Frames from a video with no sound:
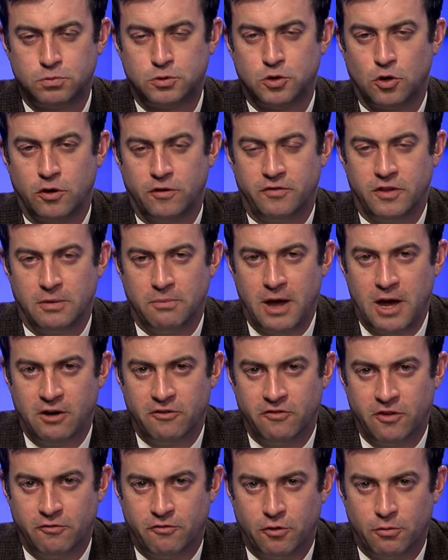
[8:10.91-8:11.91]
sort of the
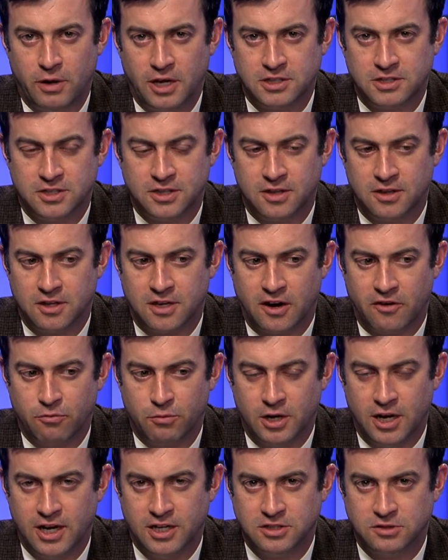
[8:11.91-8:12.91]
amount of information that the
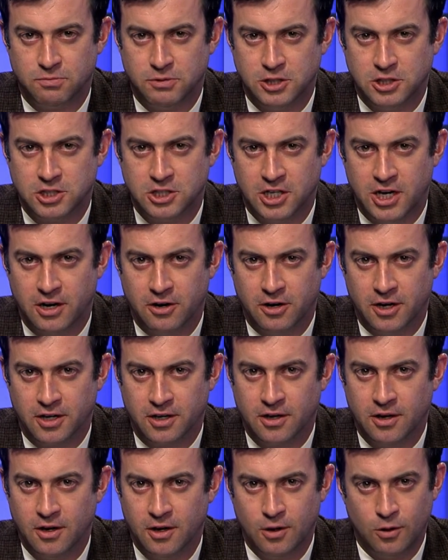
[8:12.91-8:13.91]
government has been
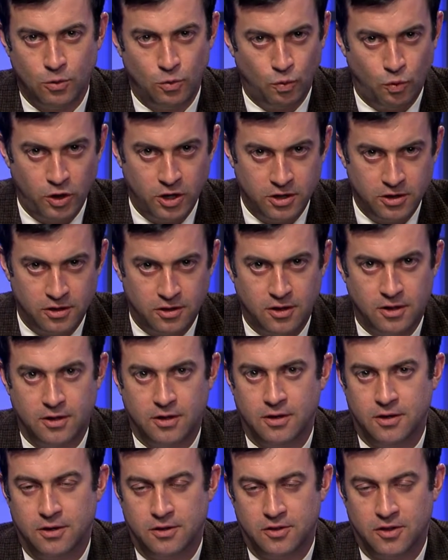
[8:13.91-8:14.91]
sharing with
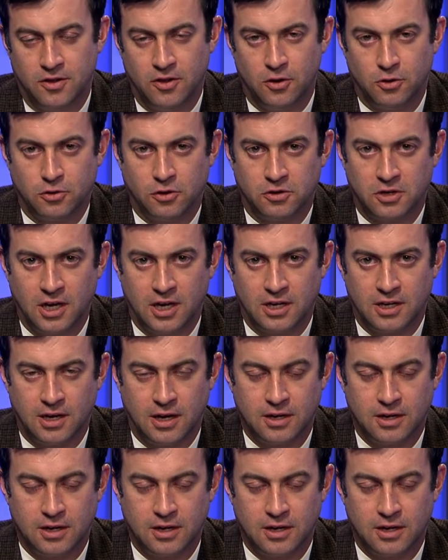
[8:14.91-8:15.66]
the, the local